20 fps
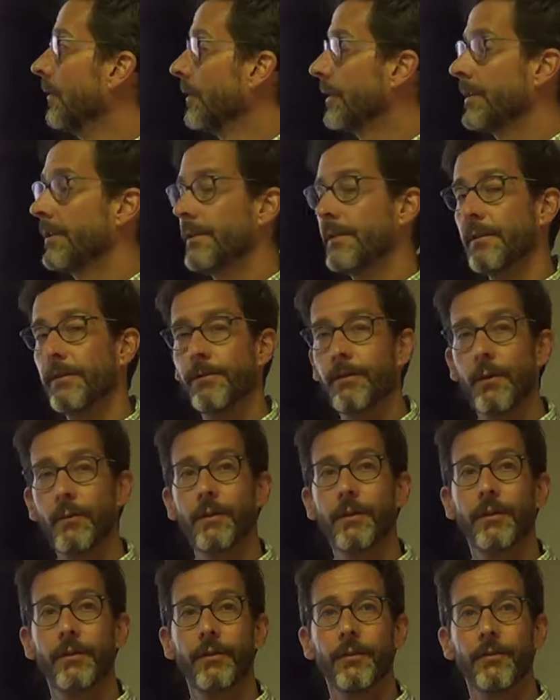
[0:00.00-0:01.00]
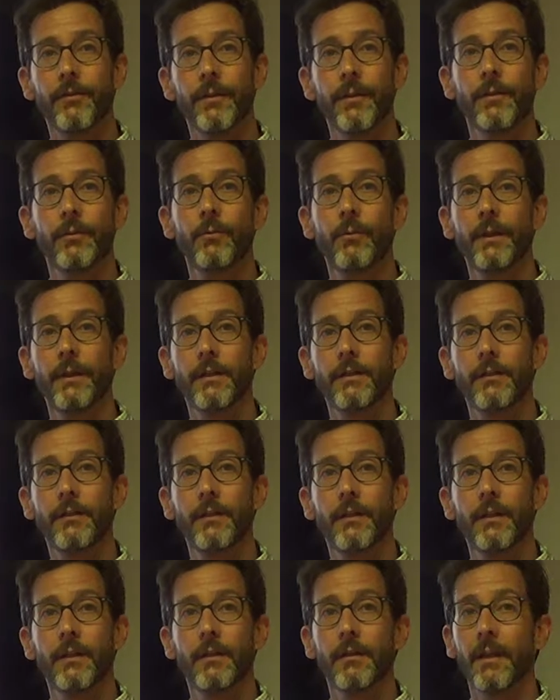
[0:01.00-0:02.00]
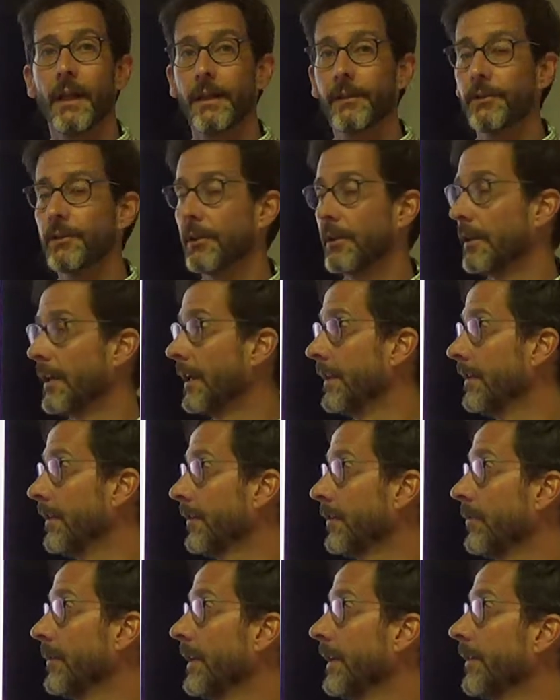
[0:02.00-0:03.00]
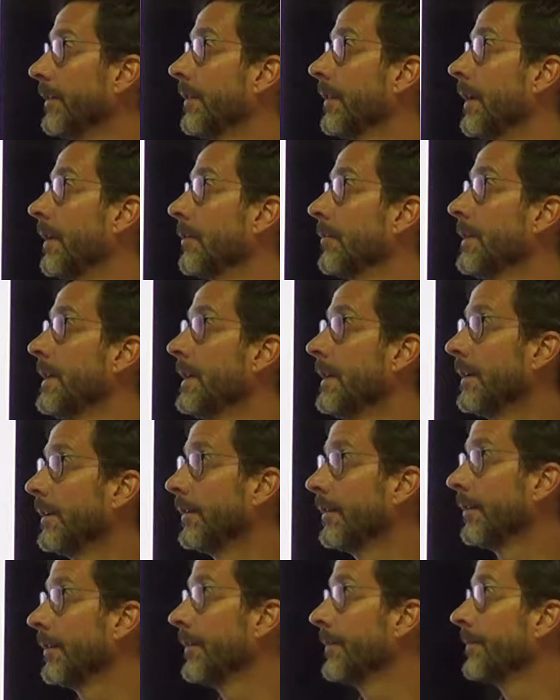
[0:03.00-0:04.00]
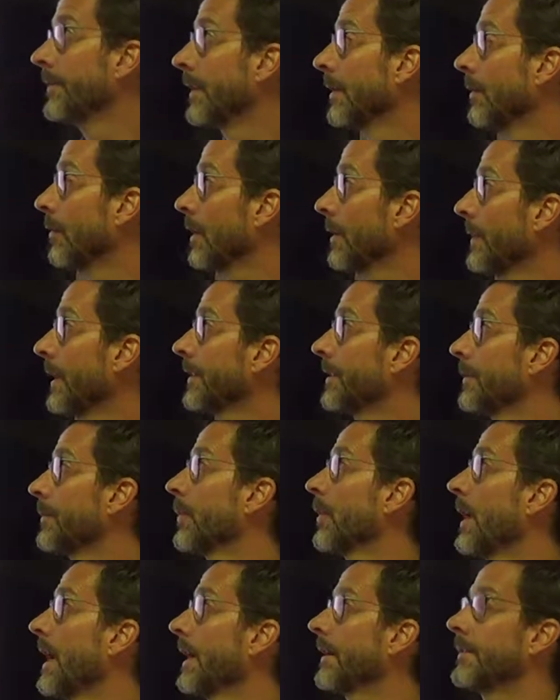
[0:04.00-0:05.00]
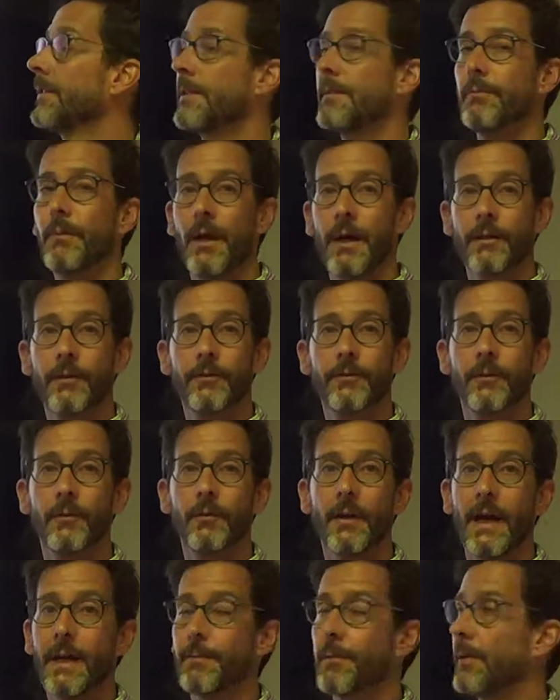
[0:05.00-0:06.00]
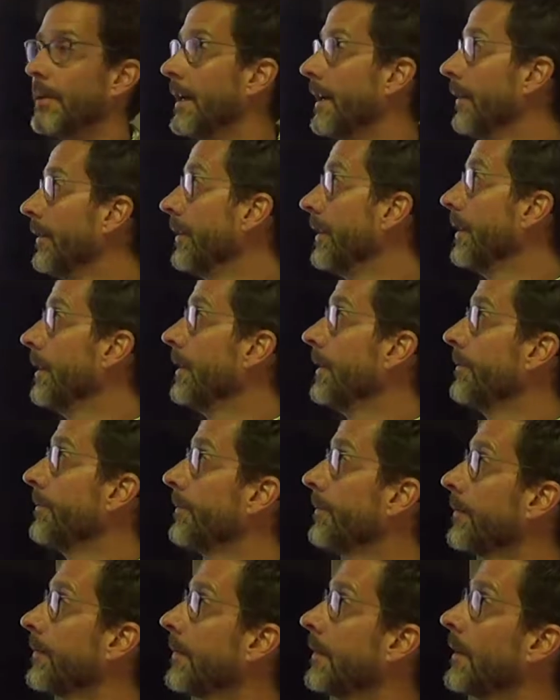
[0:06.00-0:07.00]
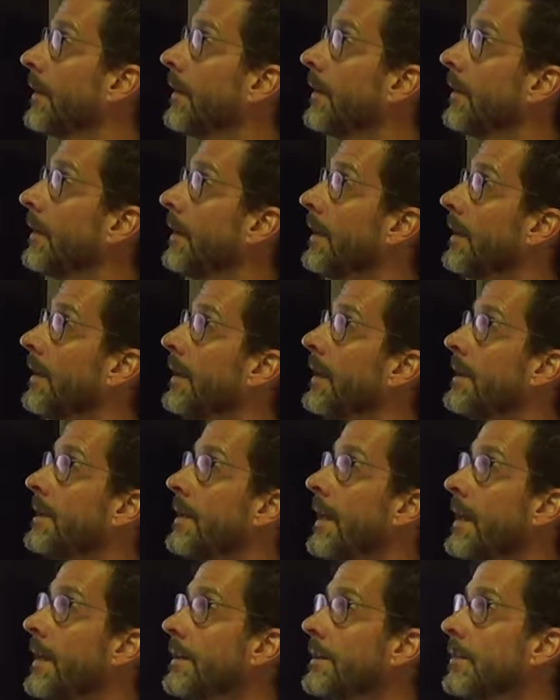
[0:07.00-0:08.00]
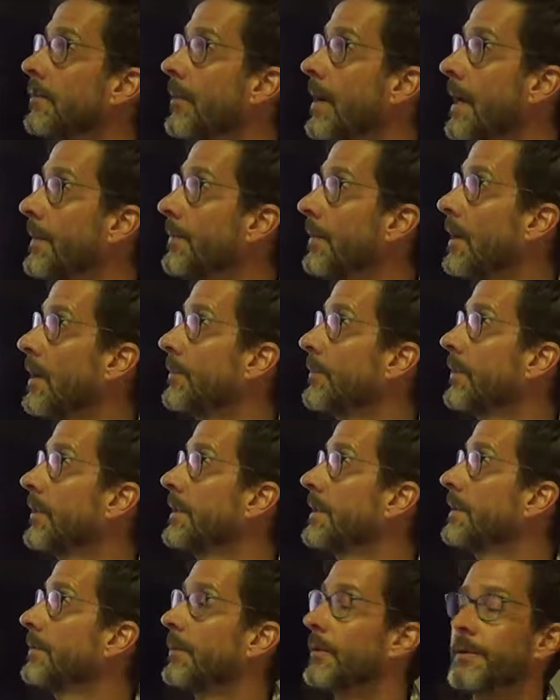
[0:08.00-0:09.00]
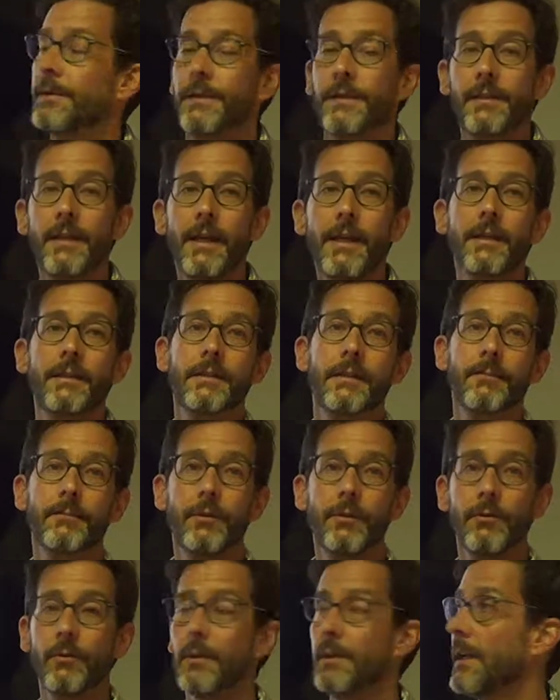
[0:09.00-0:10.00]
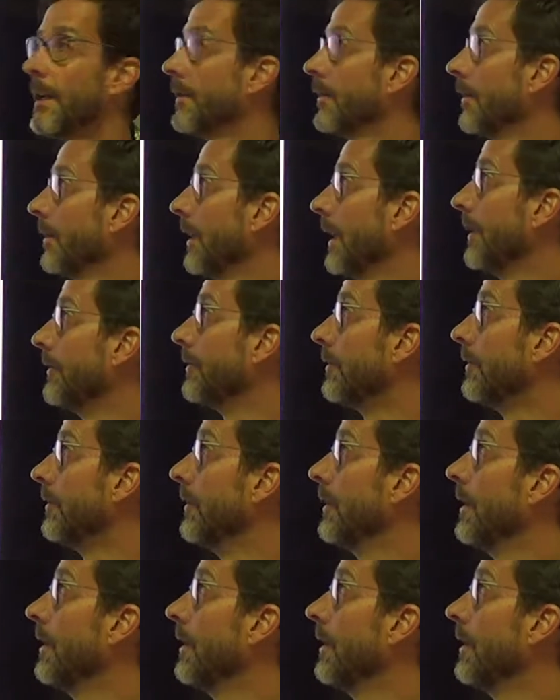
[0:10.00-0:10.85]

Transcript: which is the focus of this week's lecture and this week's readings, what about the practice model for wraparound? It takes the wraparound principles and takes them to another level.